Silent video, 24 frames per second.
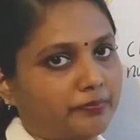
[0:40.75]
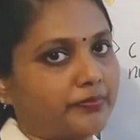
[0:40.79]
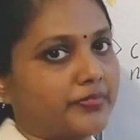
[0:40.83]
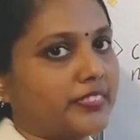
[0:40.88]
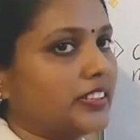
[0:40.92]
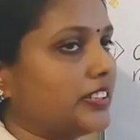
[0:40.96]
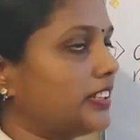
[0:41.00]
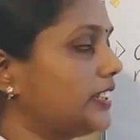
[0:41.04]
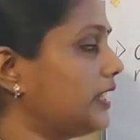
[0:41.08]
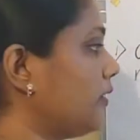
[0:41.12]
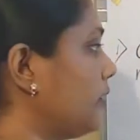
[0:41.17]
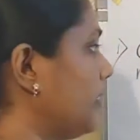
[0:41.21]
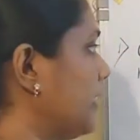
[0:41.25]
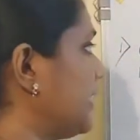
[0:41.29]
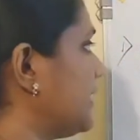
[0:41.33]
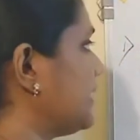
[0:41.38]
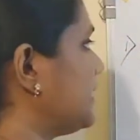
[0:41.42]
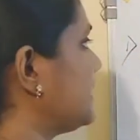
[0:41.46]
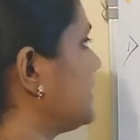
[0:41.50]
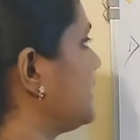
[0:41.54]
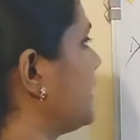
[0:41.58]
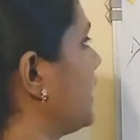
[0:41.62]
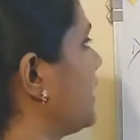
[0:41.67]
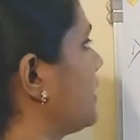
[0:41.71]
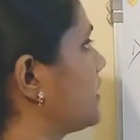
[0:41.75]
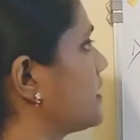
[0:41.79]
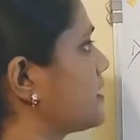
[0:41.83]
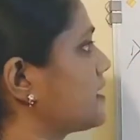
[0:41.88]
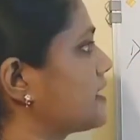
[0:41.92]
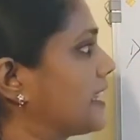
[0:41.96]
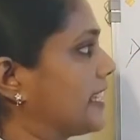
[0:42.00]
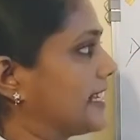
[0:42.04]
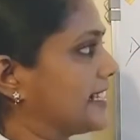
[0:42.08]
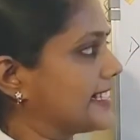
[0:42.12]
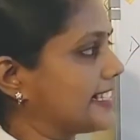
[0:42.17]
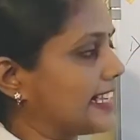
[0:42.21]
Now let us see this
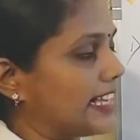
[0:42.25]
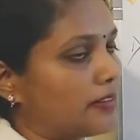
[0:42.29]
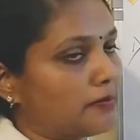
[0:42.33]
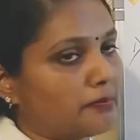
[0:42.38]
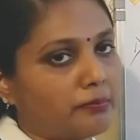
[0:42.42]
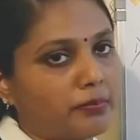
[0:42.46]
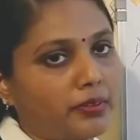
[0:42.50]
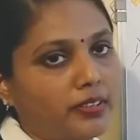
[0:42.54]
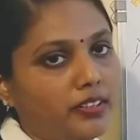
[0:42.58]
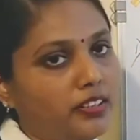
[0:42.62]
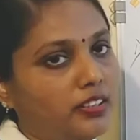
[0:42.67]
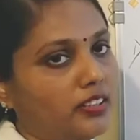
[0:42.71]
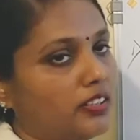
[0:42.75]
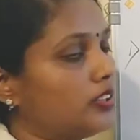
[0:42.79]
example.